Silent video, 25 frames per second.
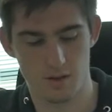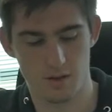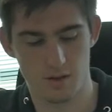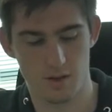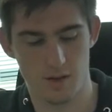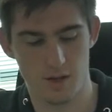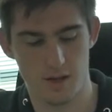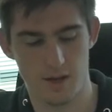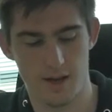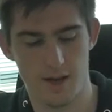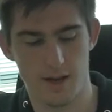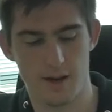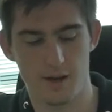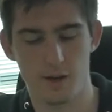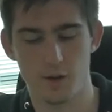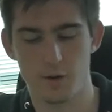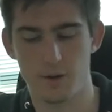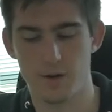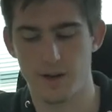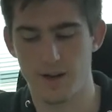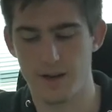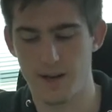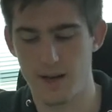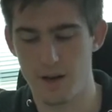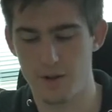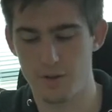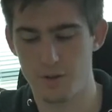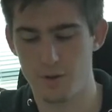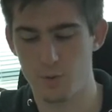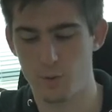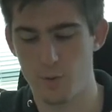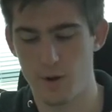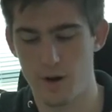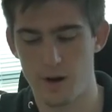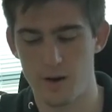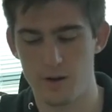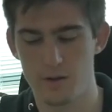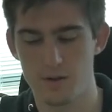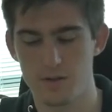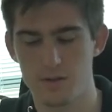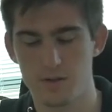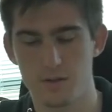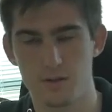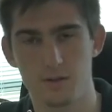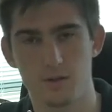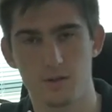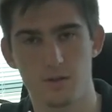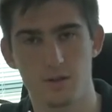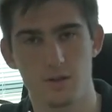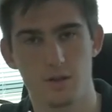the anode and cathode wires
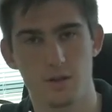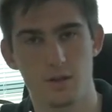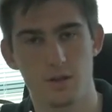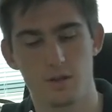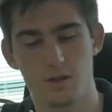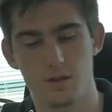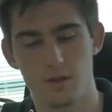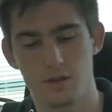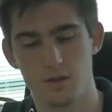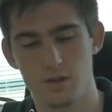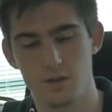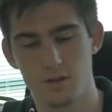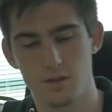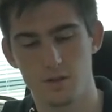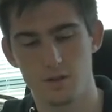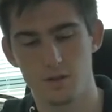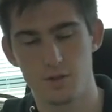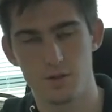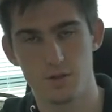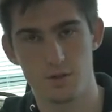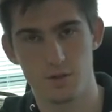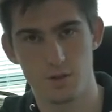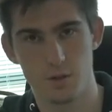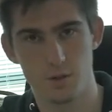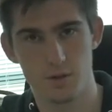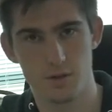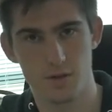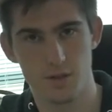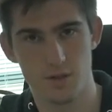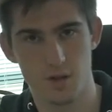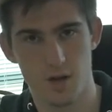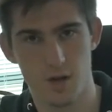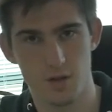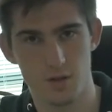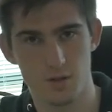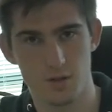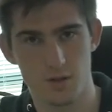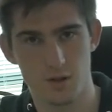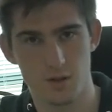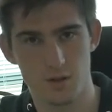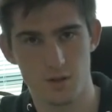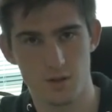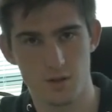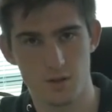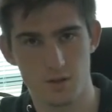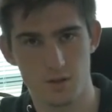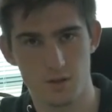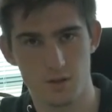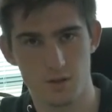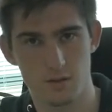to the Scotch
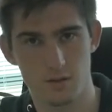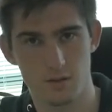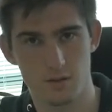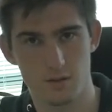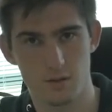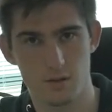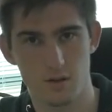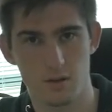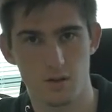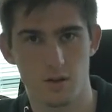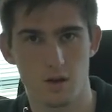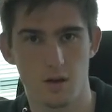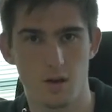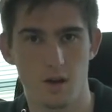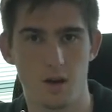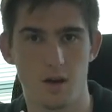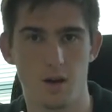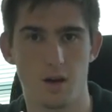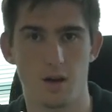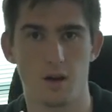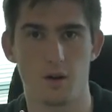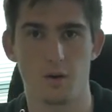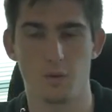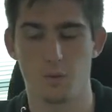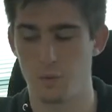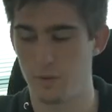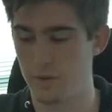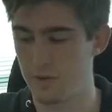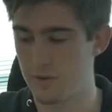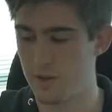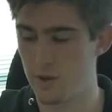locks with